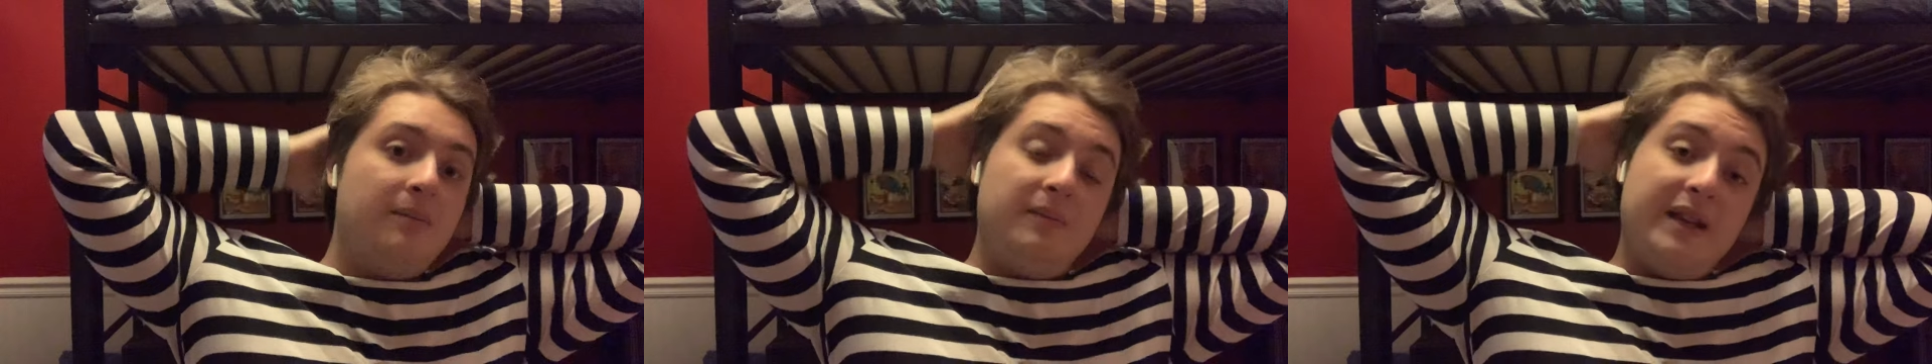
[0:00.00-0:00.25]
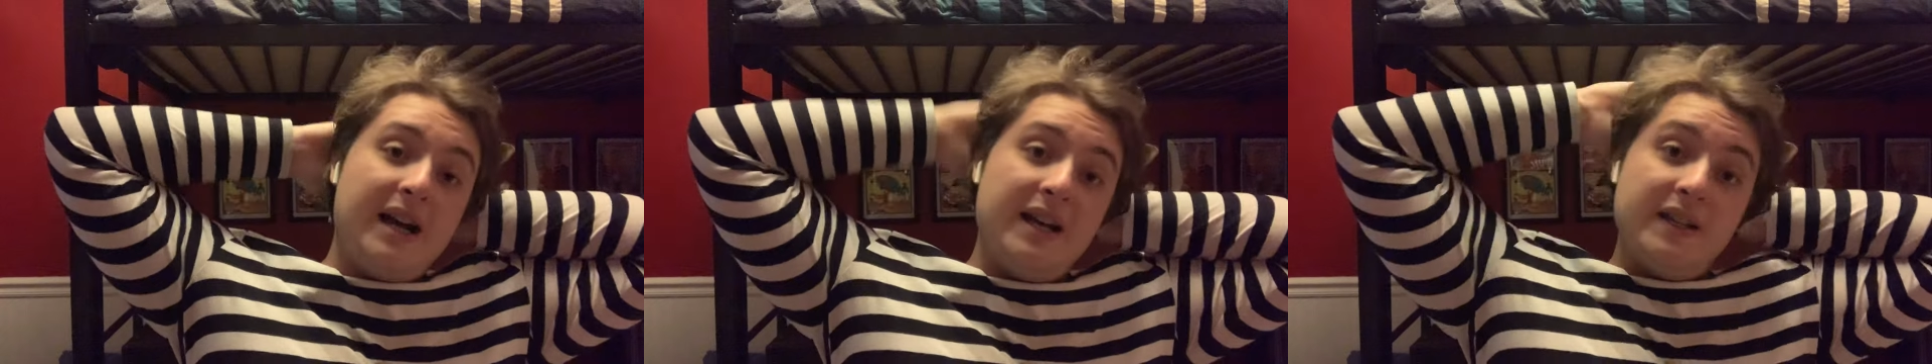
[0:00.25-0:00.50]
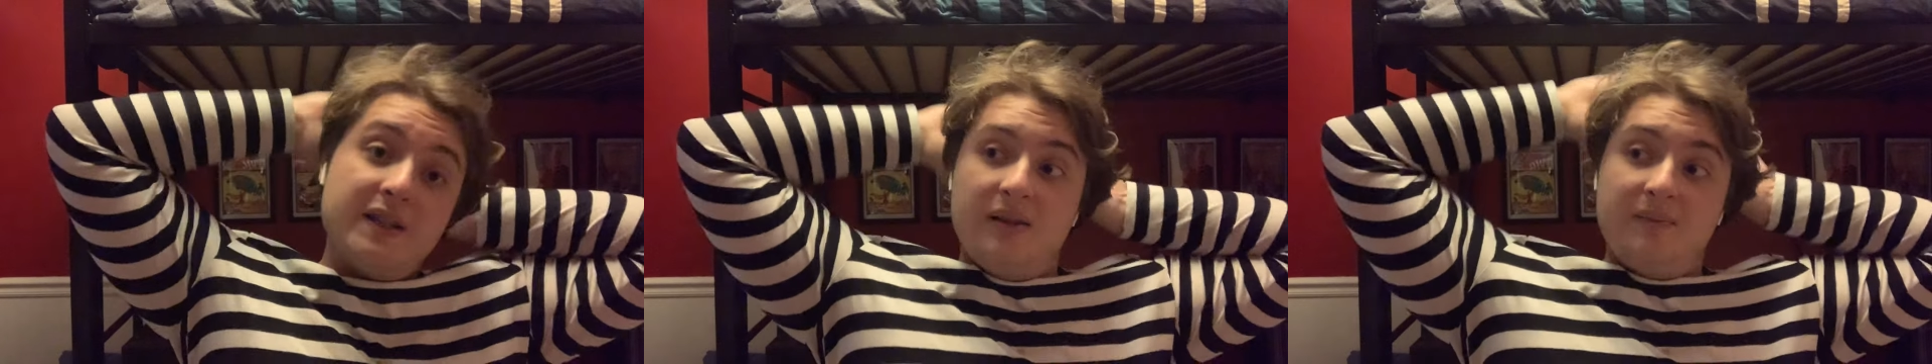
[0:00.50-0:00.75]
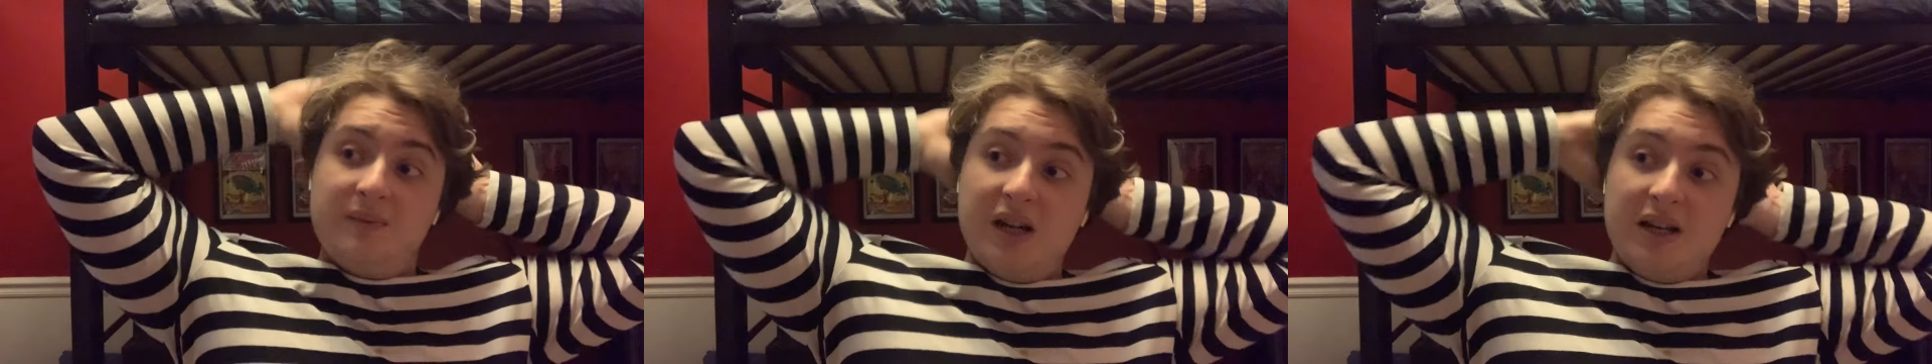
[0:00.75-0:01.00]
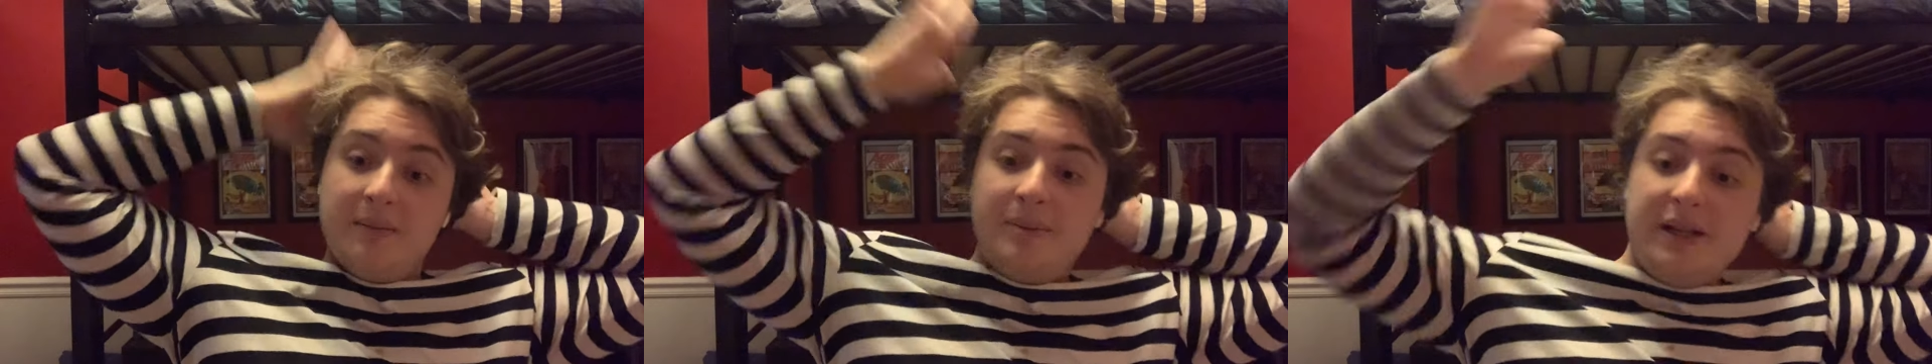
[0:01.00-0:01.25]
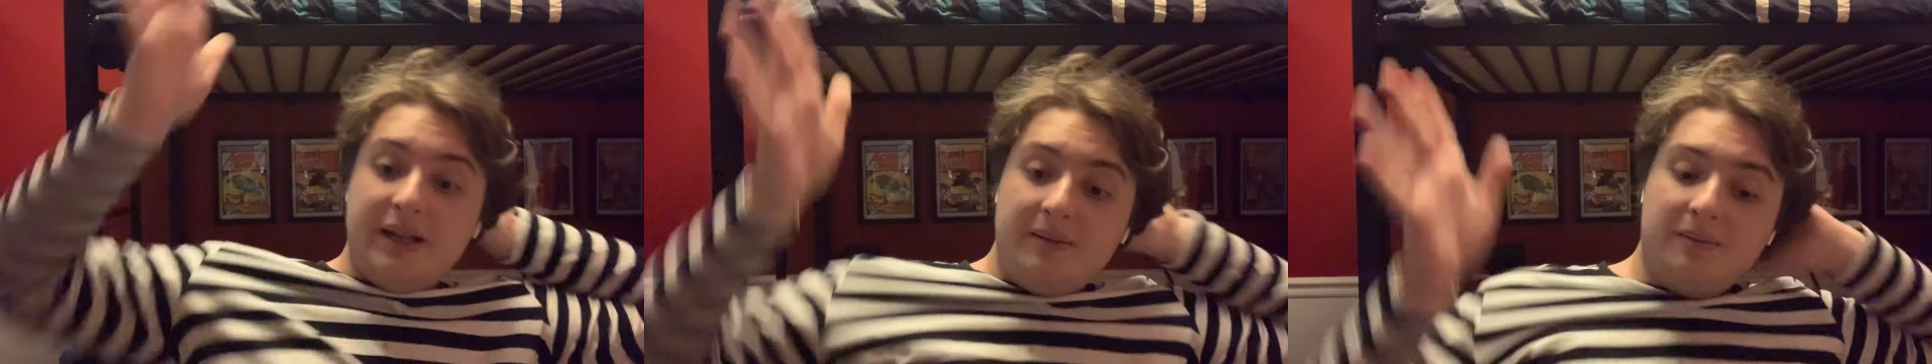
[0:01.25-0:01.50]
that is gonna
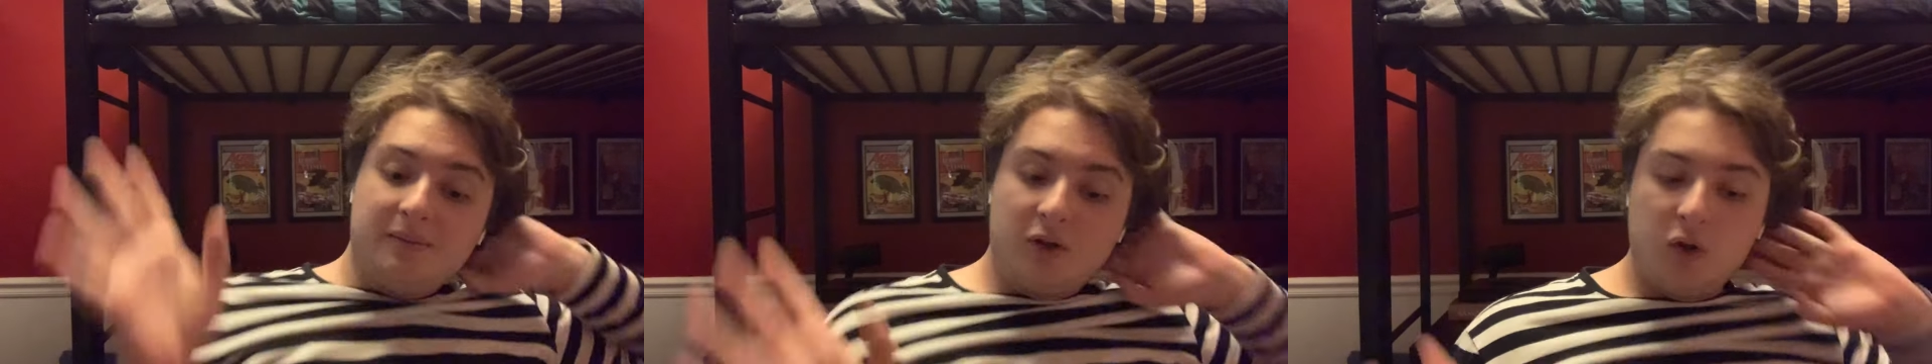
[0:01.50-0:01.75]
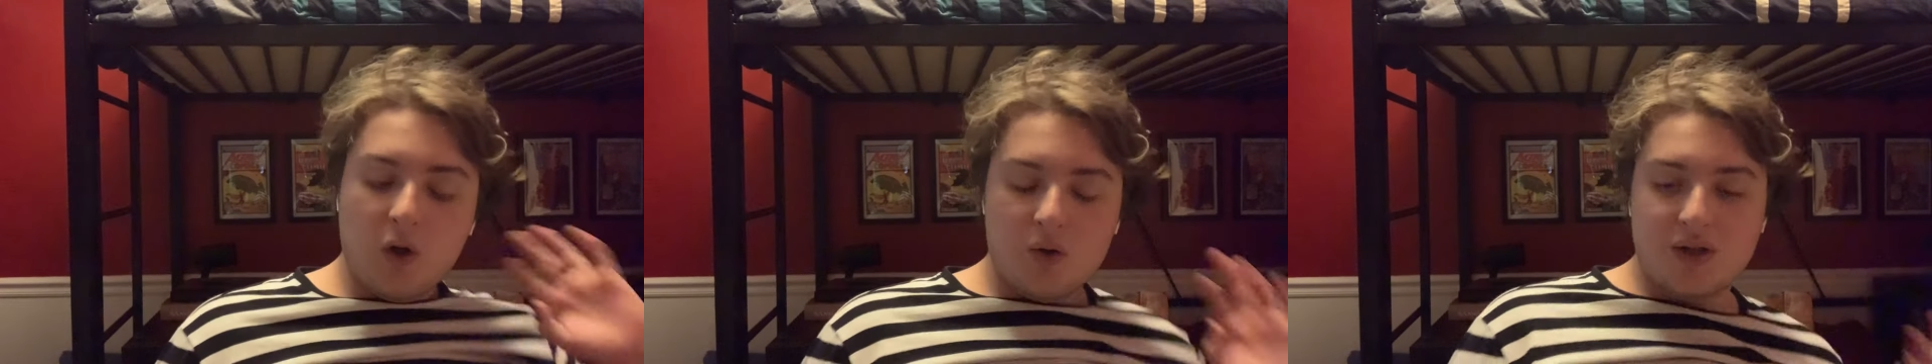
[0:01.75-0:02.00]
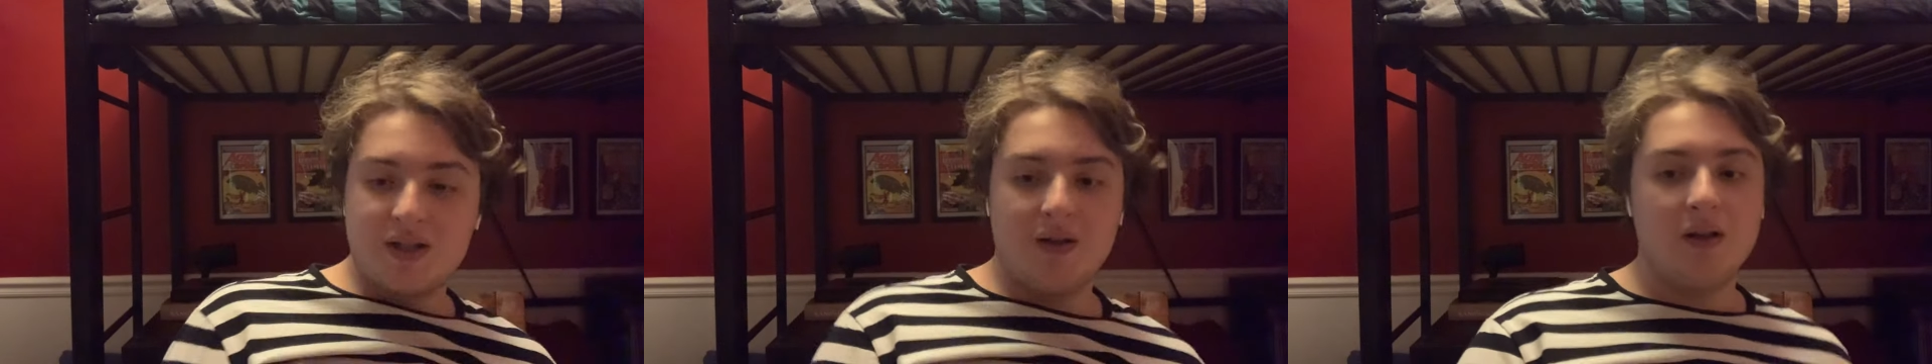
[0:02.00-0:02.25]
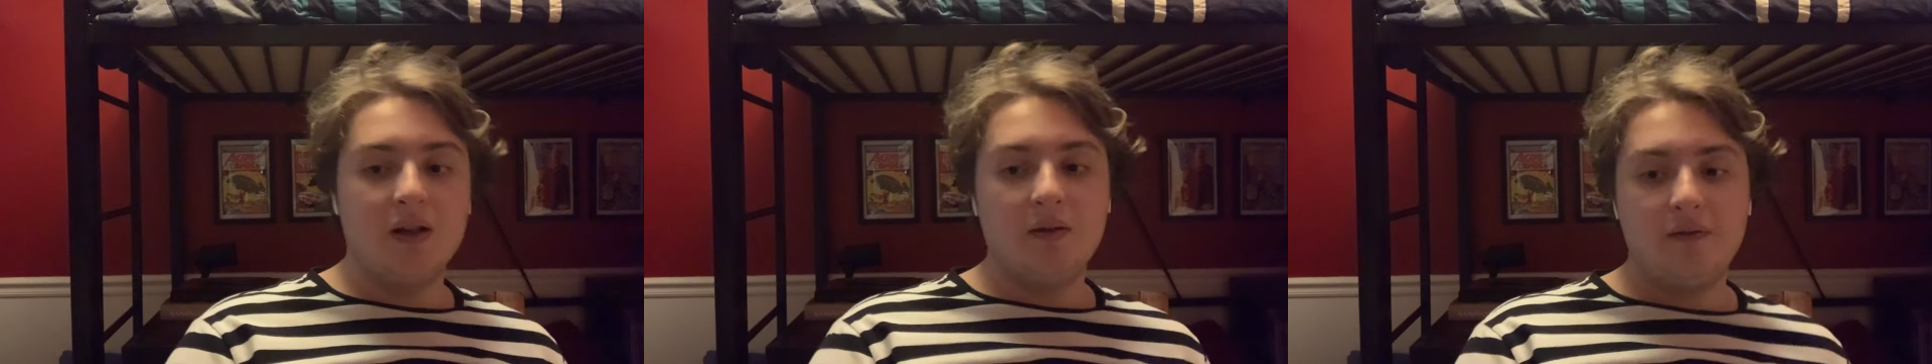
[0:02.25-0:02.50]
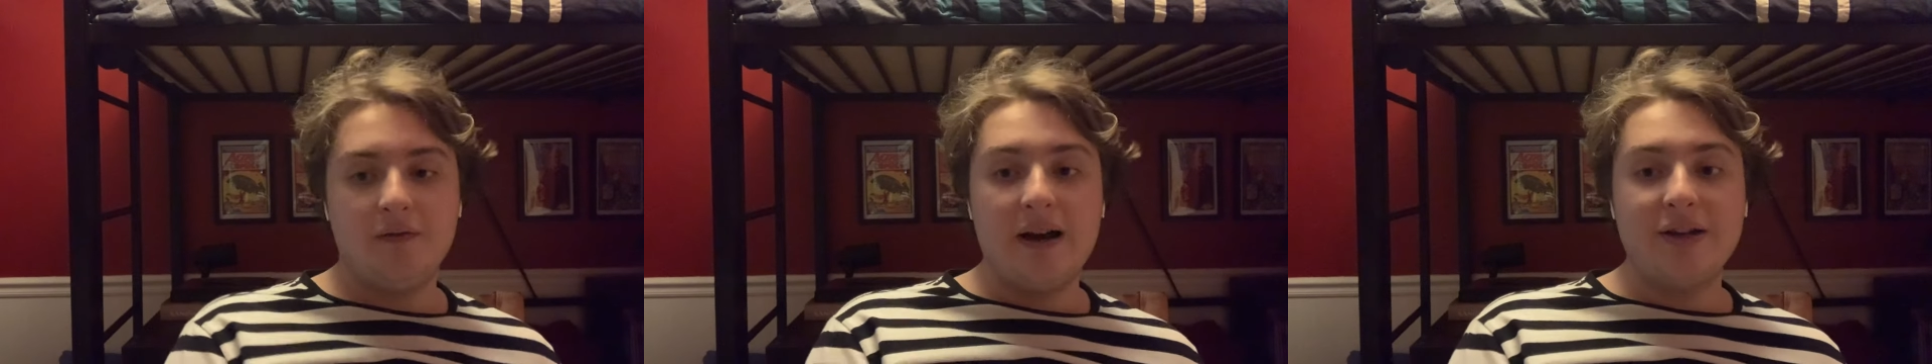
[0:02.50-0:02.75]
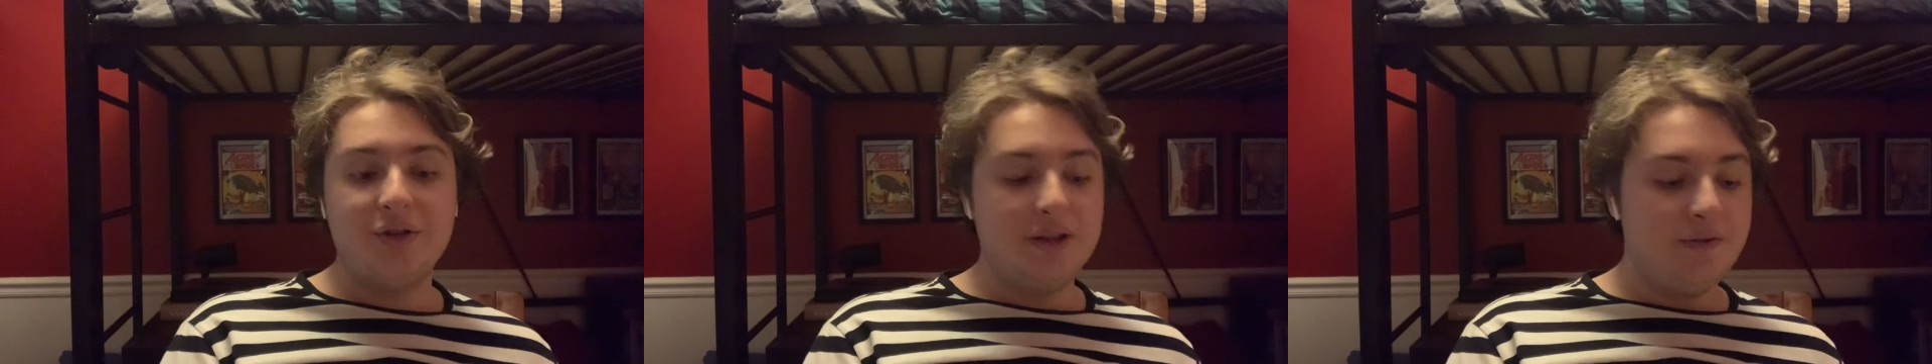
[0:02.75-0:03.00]
be close to
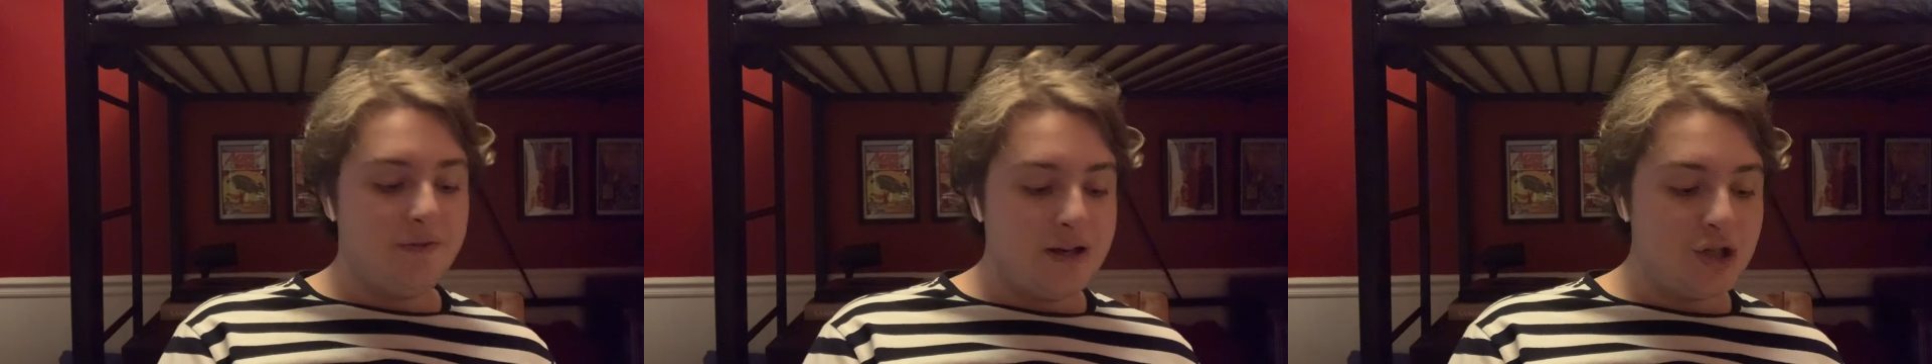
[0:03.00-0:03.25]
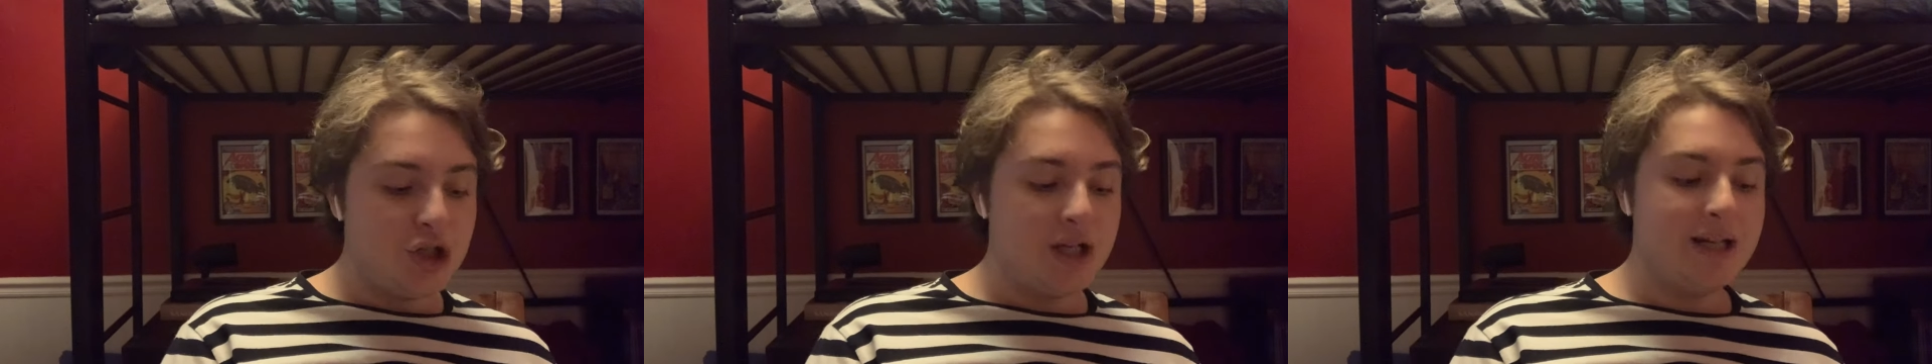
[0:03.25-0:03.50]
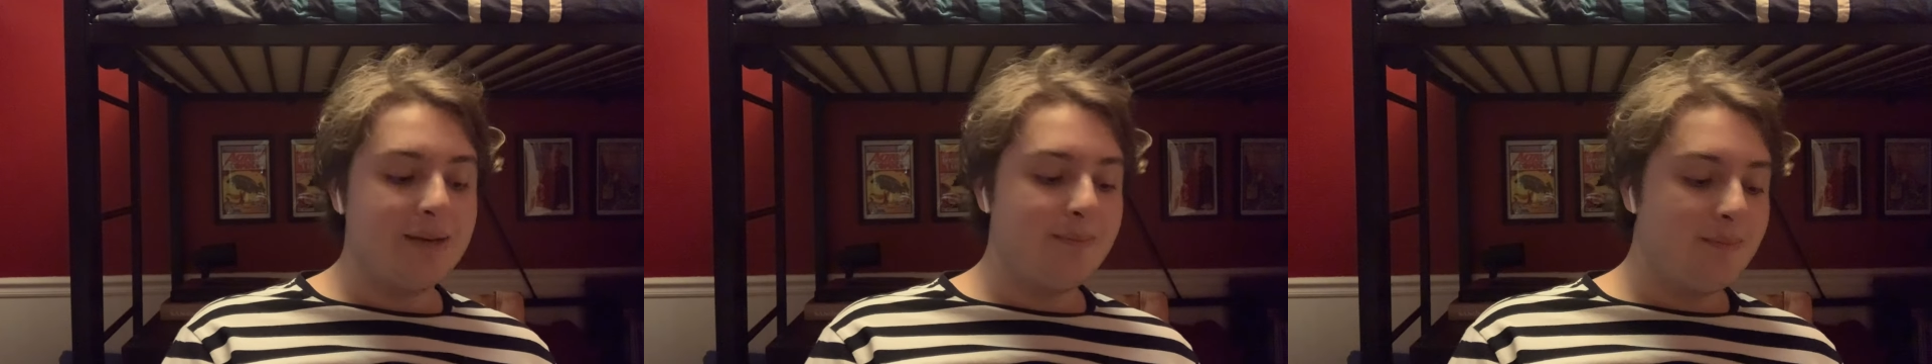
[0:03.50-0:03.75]
finally finishing